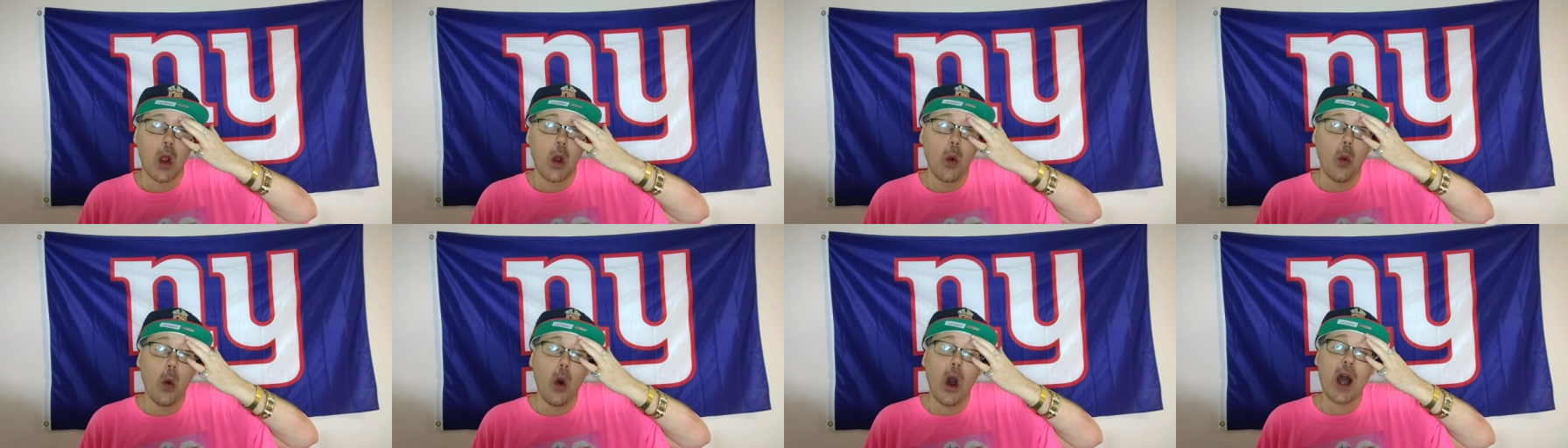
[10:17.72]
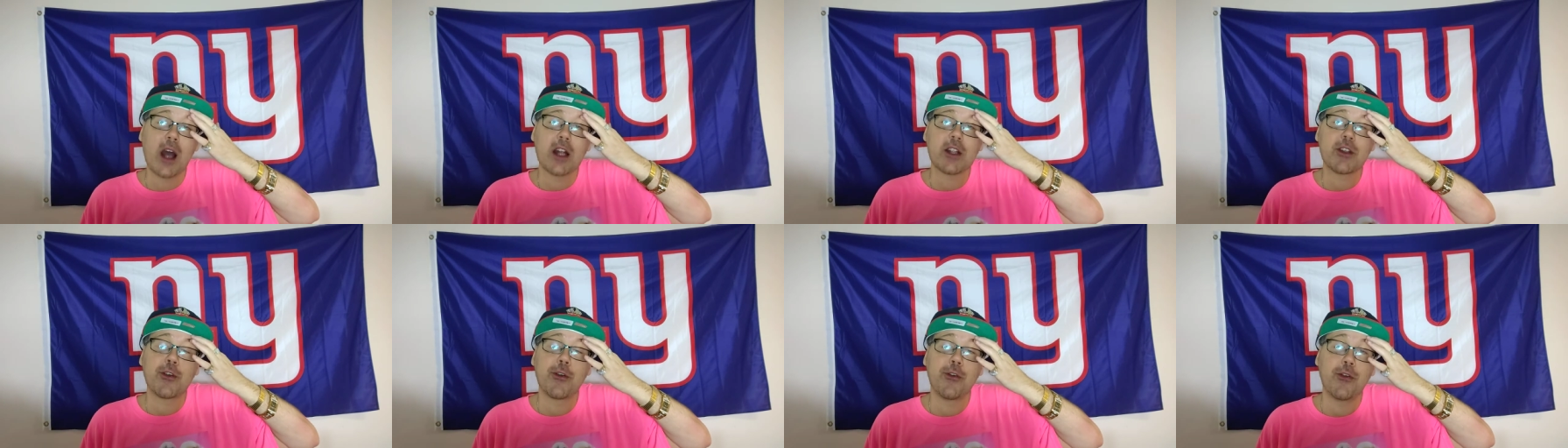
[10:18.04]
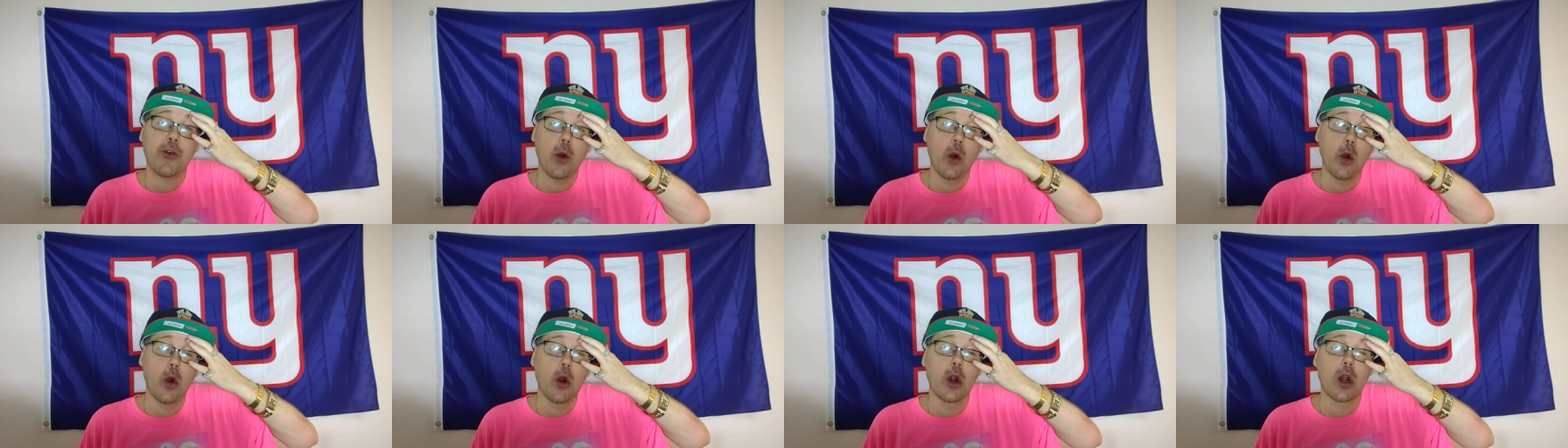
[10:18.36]
Watch
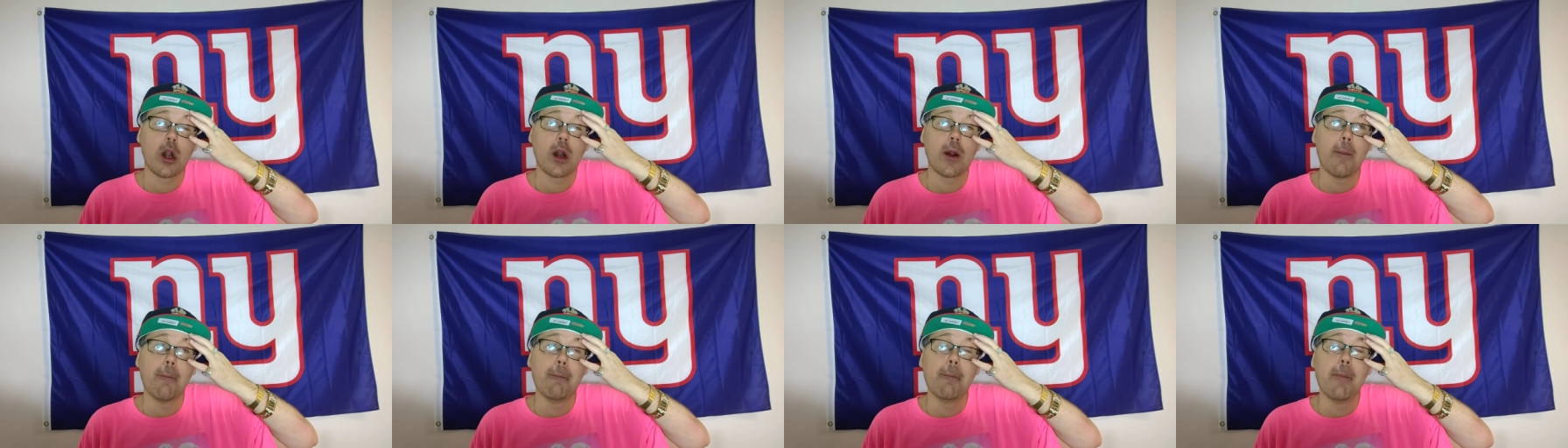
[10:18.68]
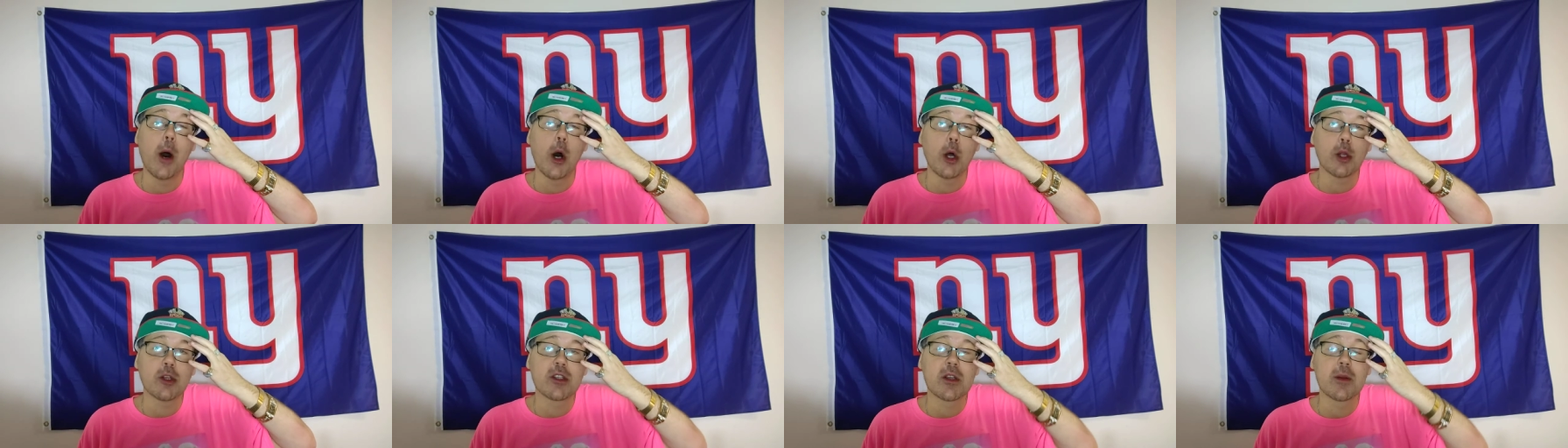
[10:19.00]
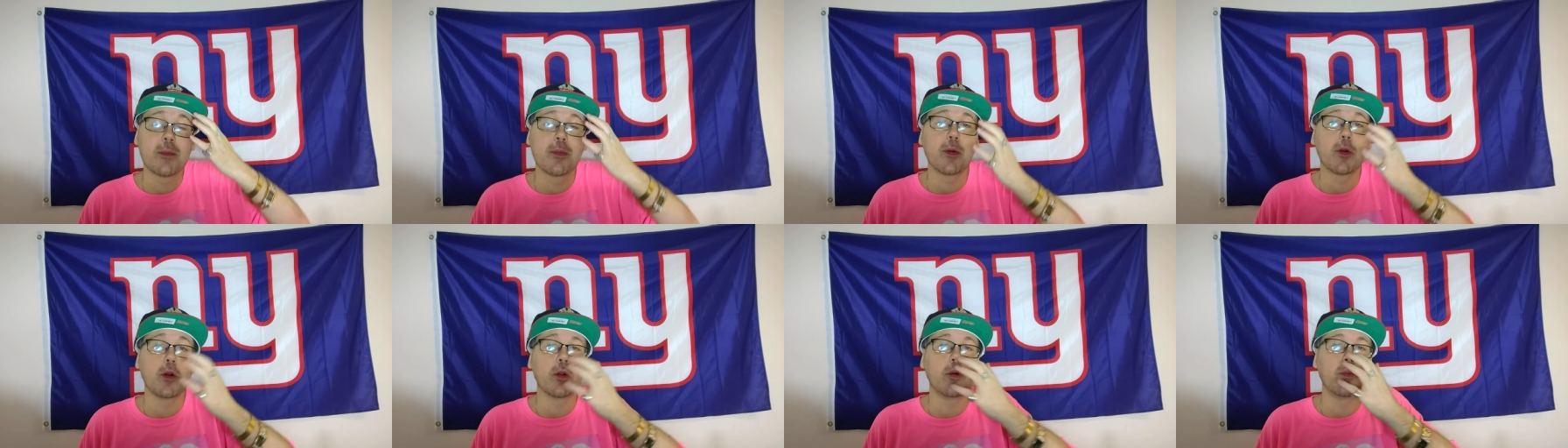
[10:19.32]
for
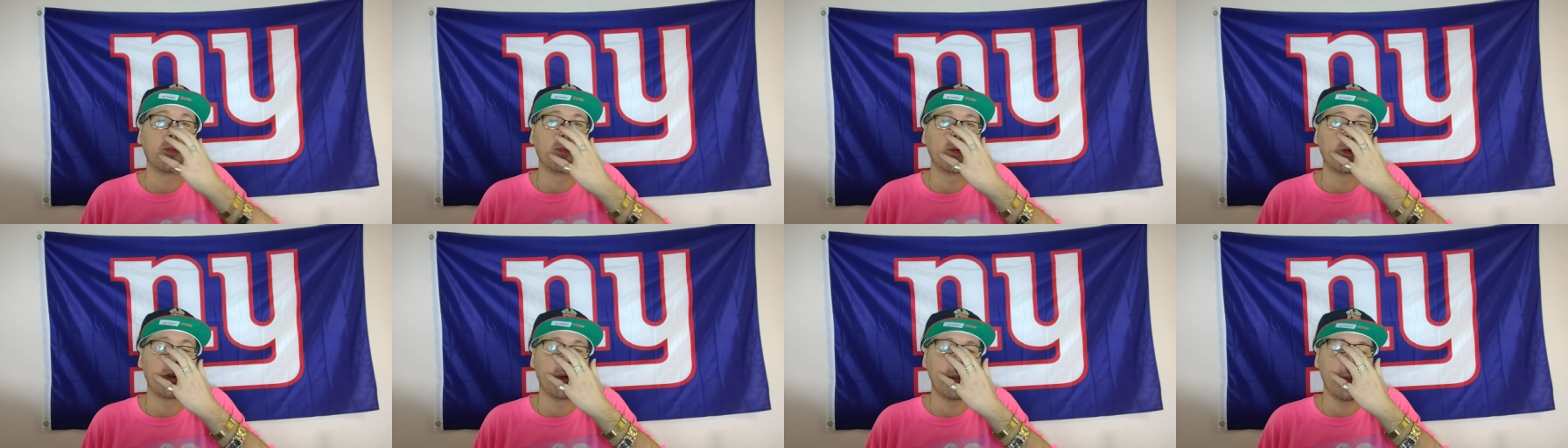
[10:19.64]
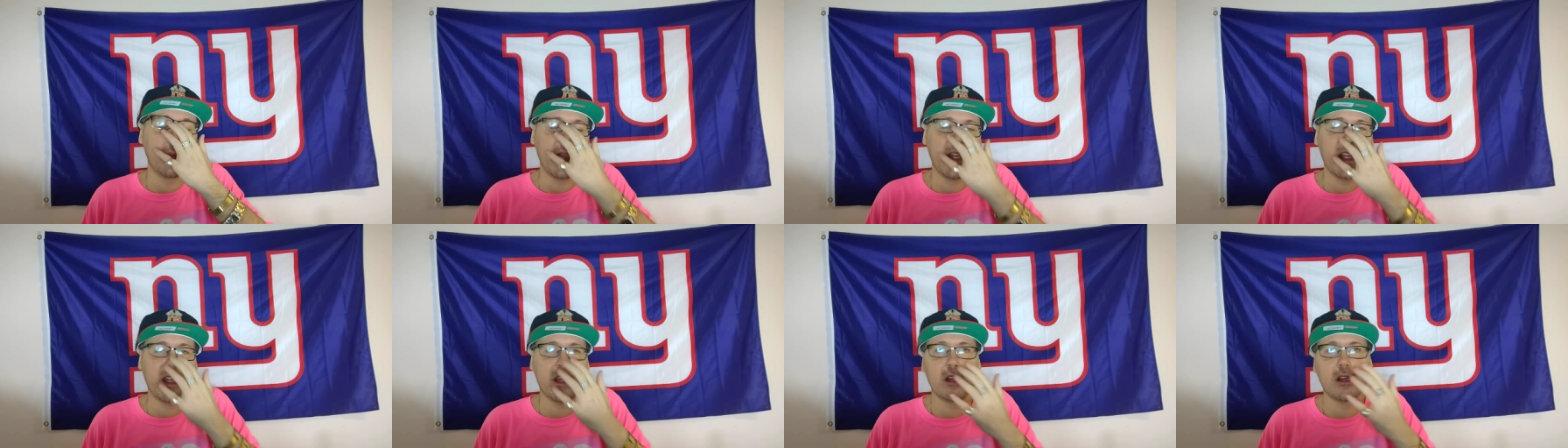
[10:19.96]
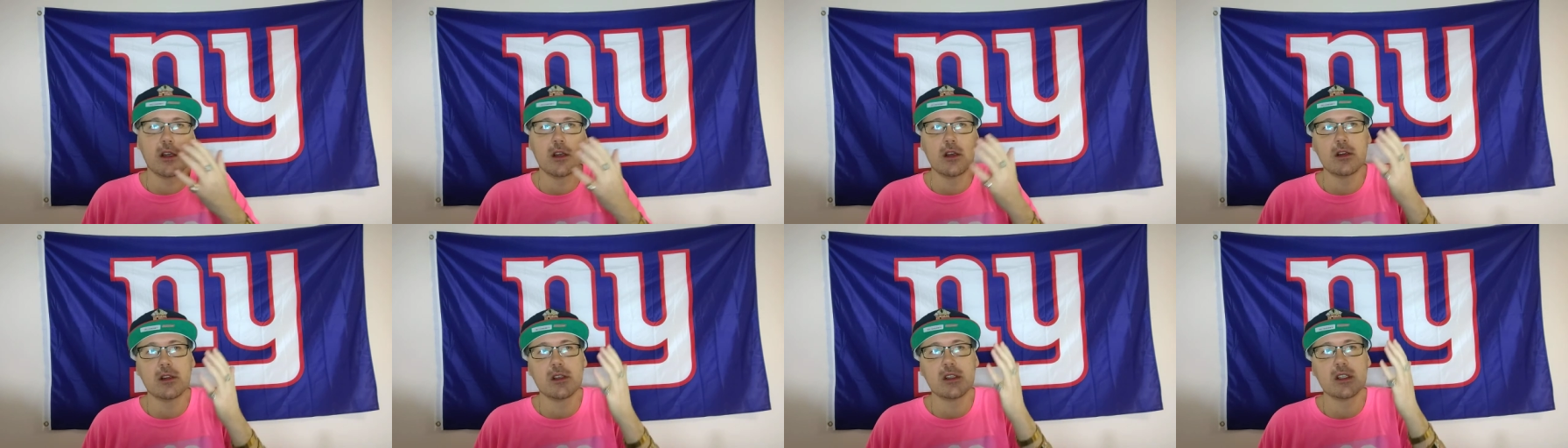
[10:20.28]
multiple
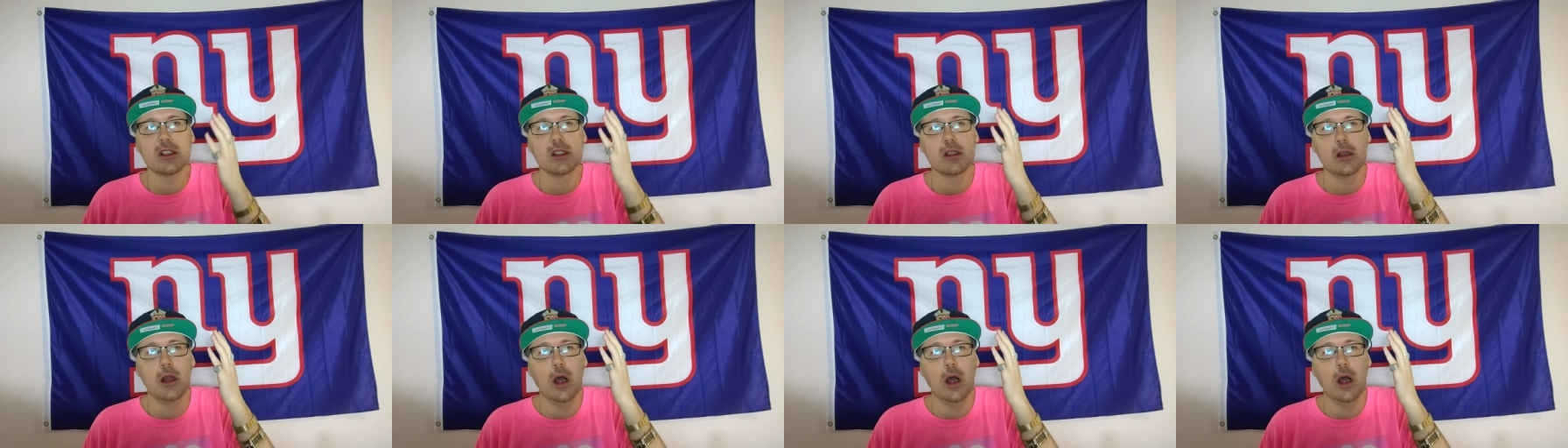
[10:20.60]
premieres